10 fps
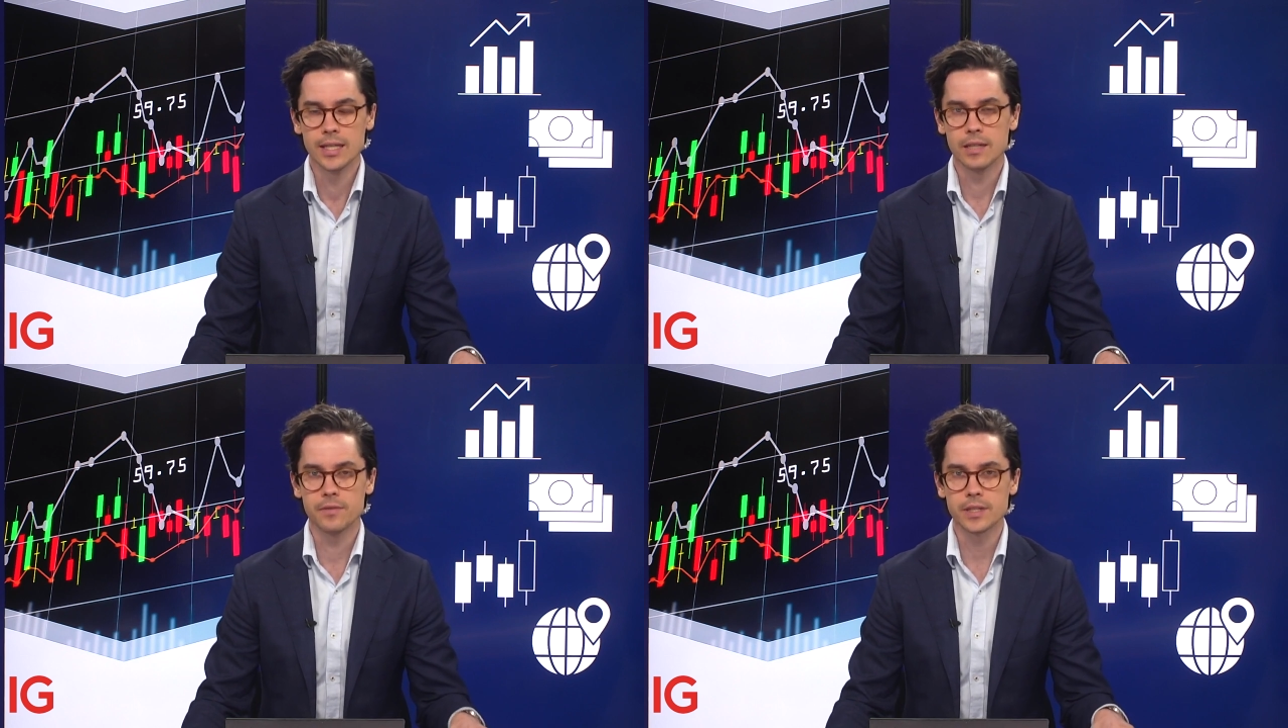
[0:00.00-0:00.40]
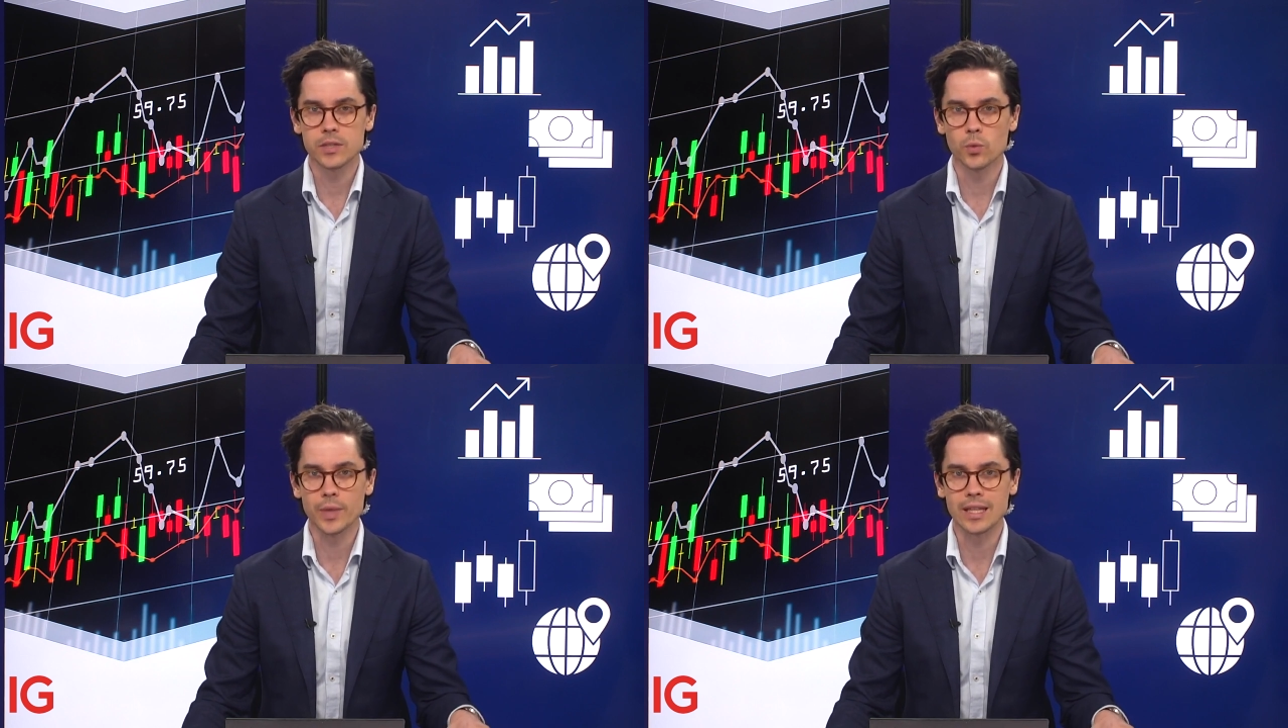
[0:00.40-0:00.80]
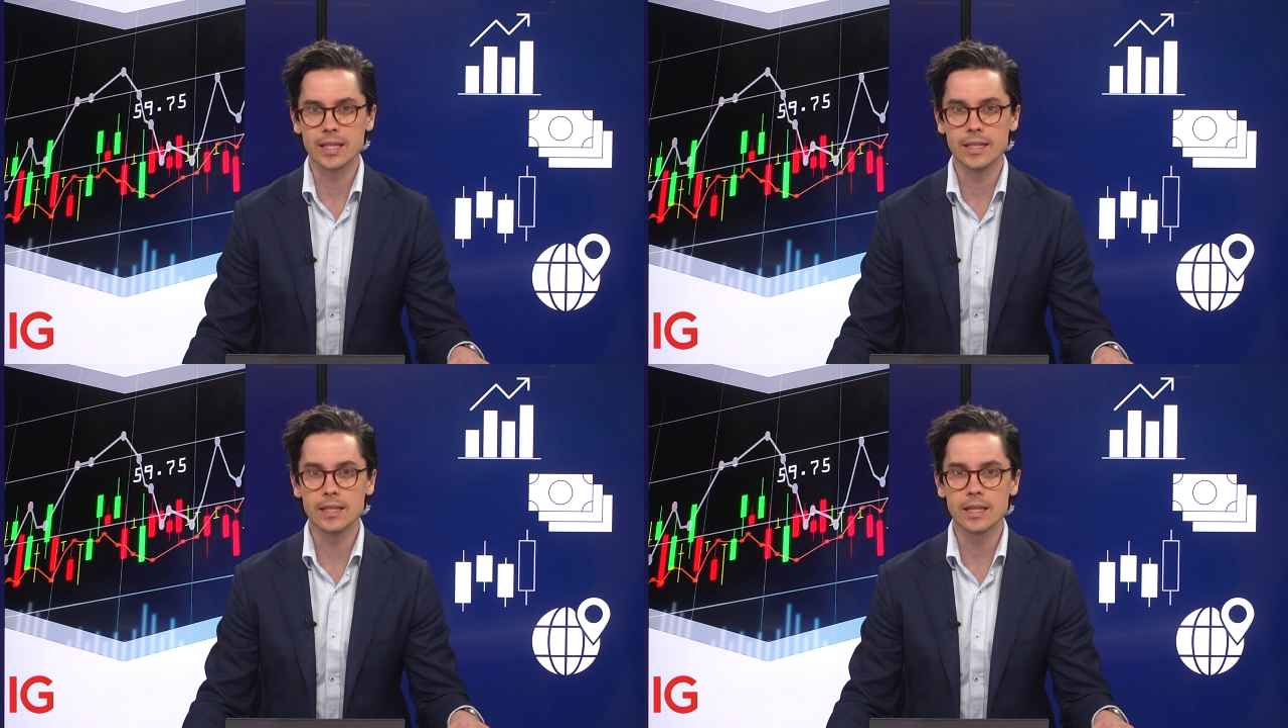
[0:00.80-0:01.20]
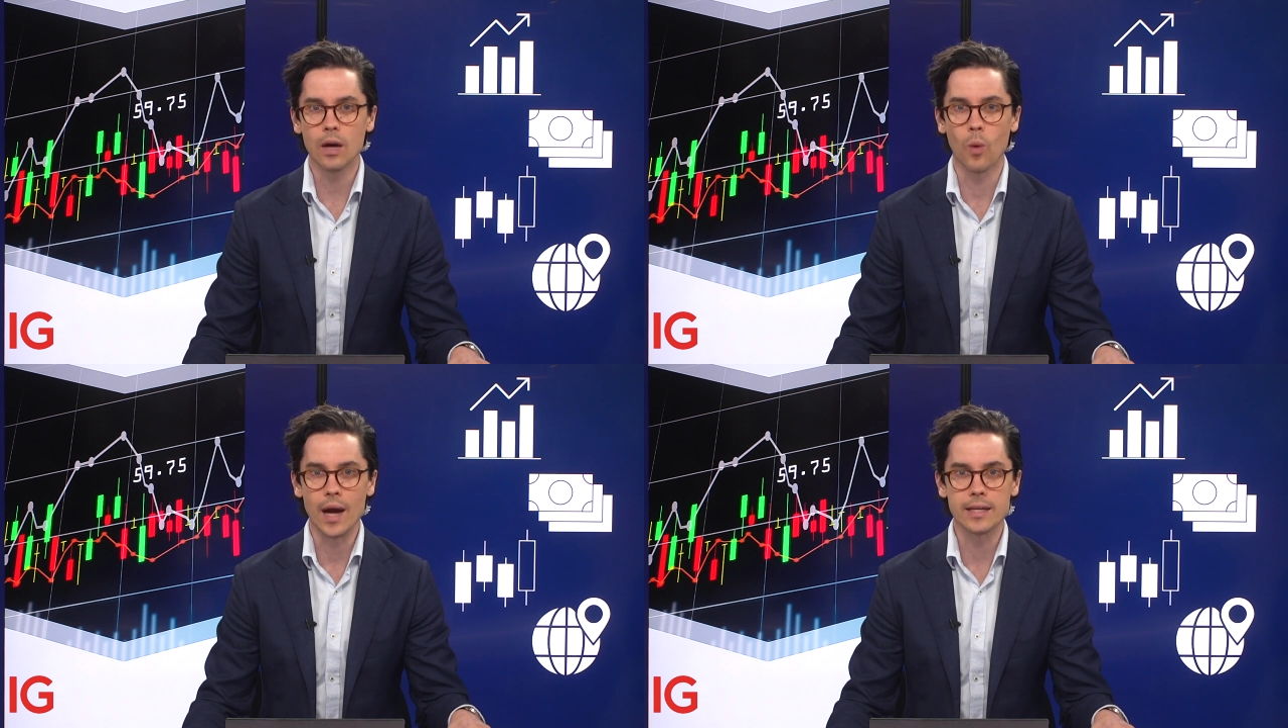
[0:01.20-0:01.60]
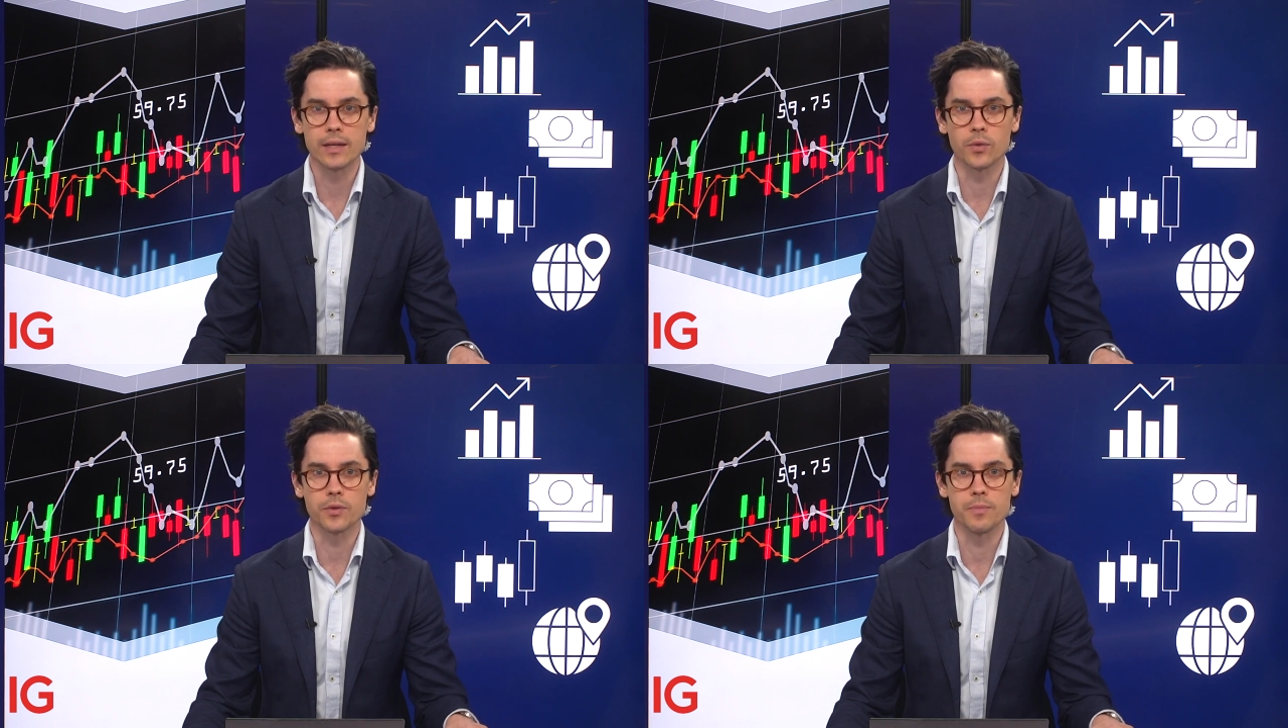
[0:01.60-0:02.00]
investors will be keenly
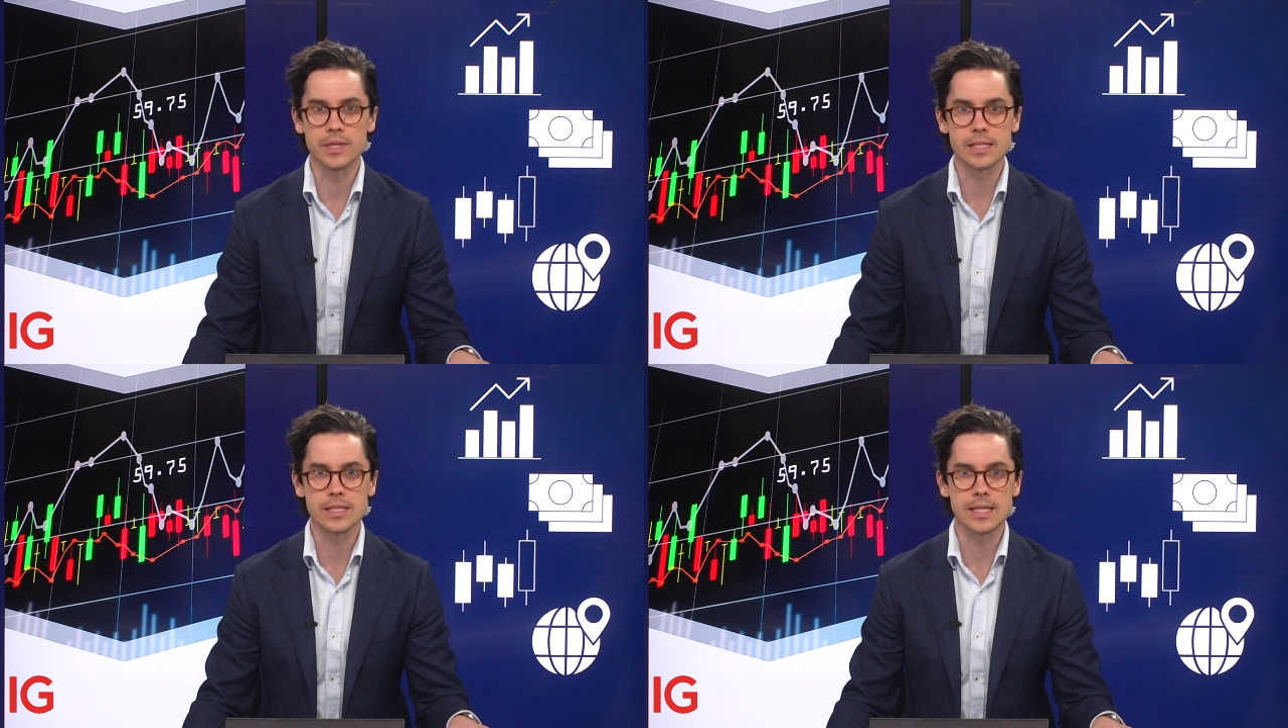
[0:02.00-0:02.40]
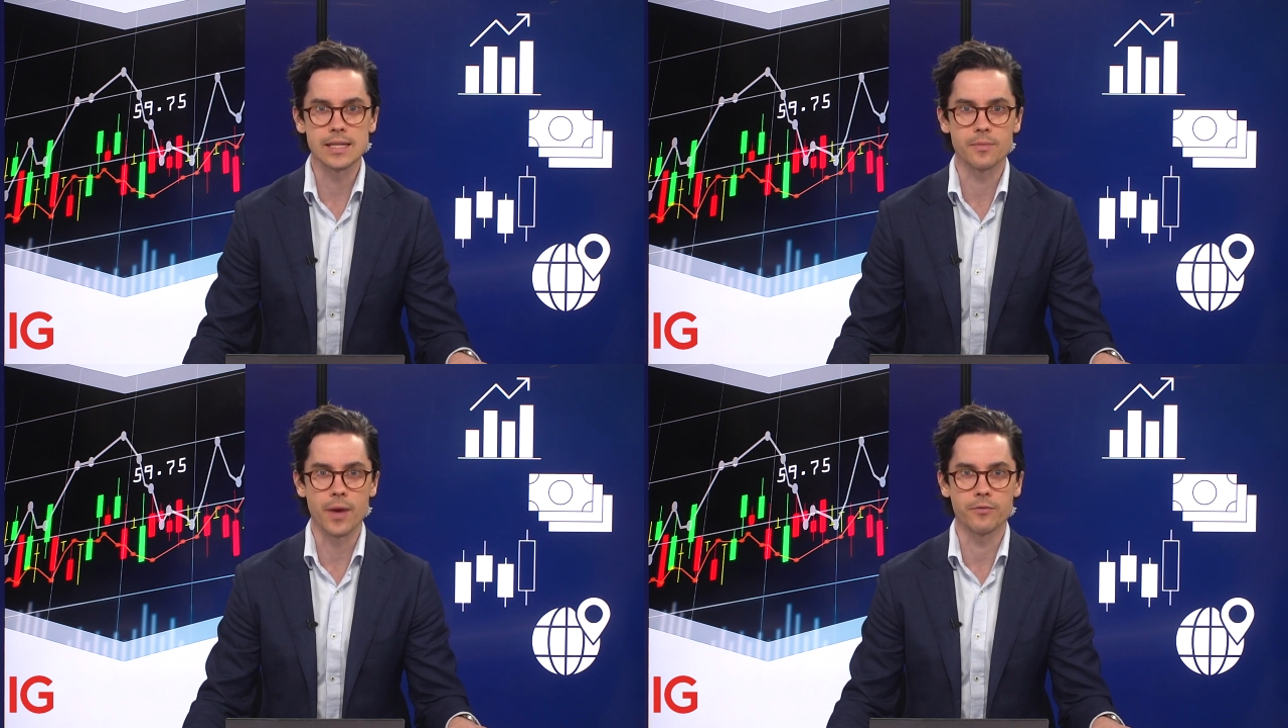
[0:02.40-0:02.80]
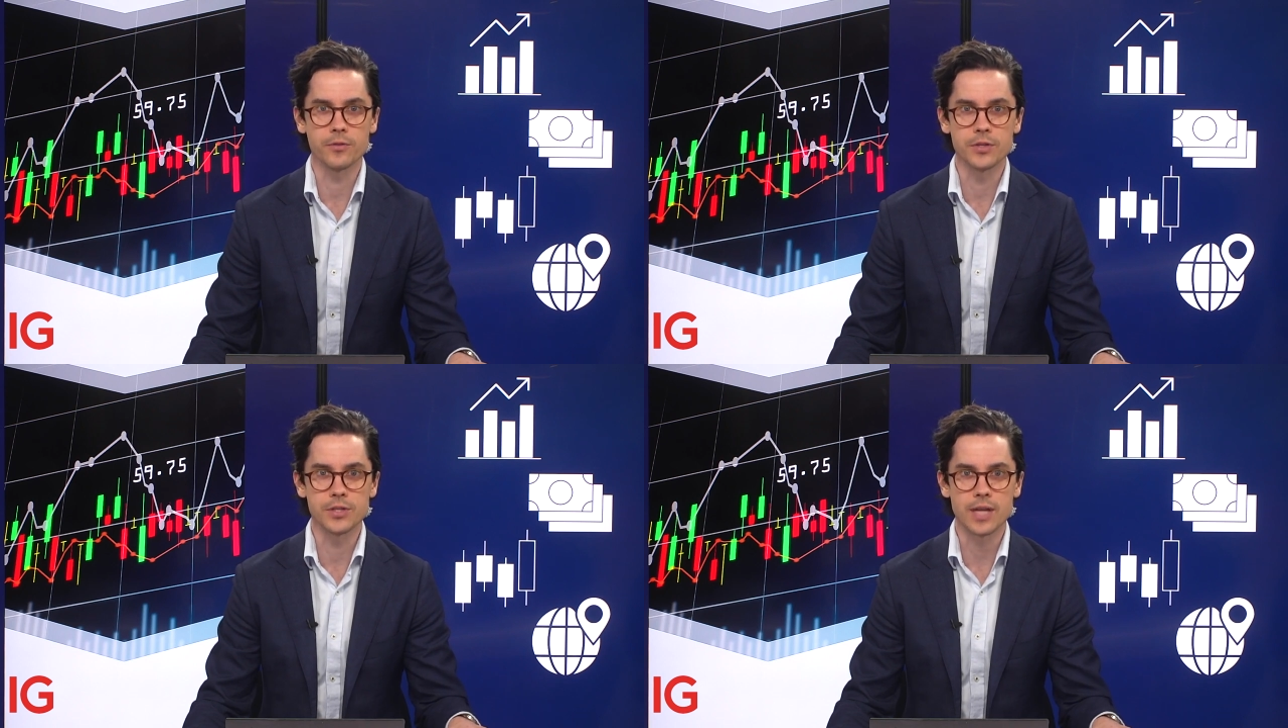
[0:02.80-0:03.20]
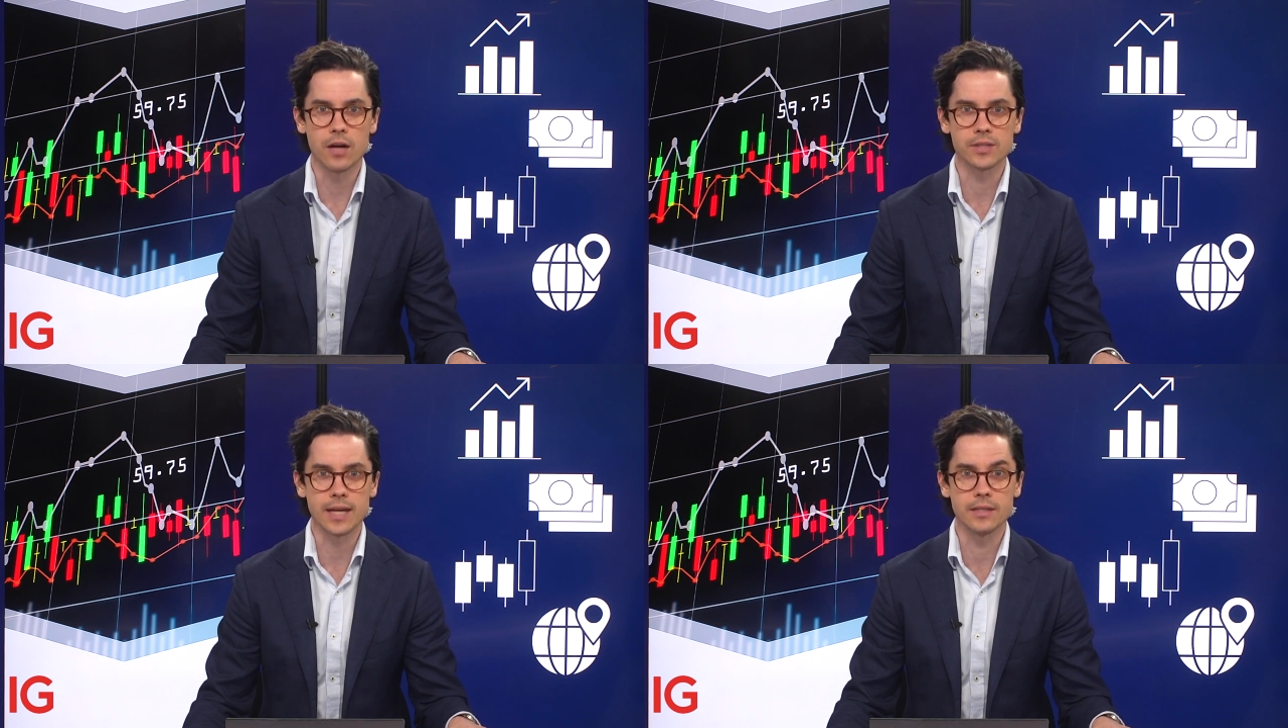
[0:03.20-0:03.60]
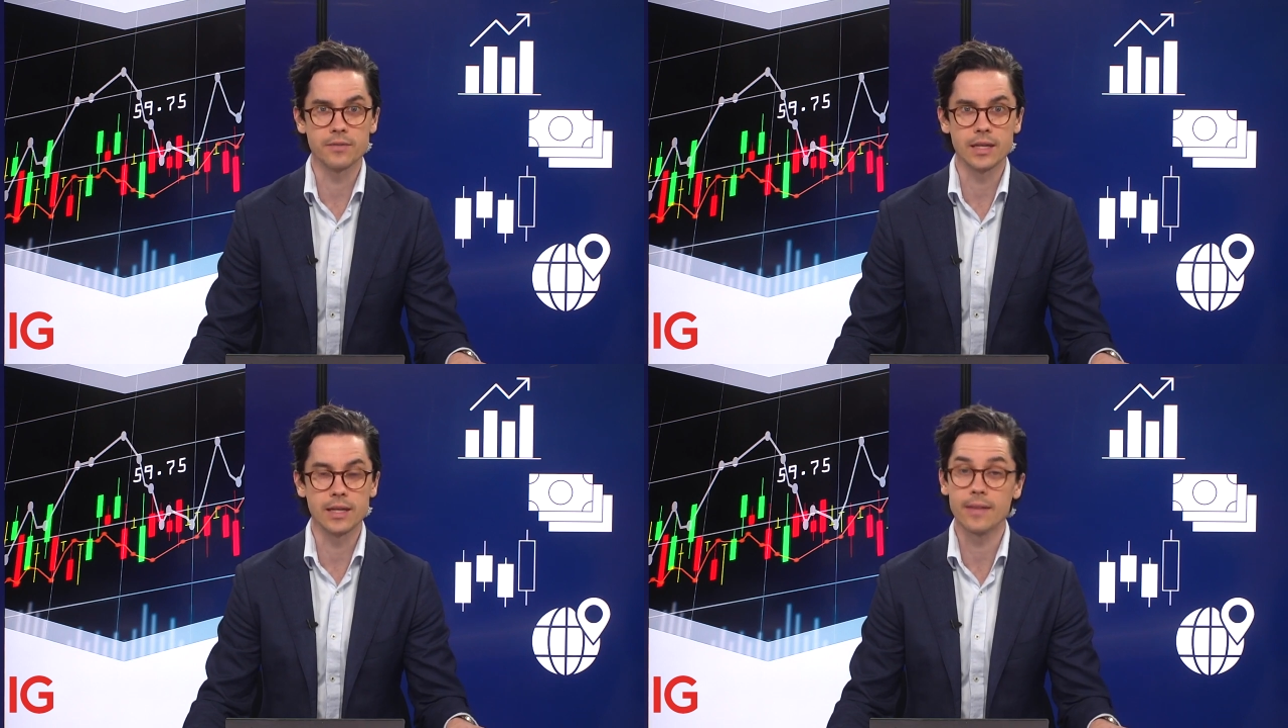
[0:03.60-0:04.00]
awaiting what the business says about future sales activity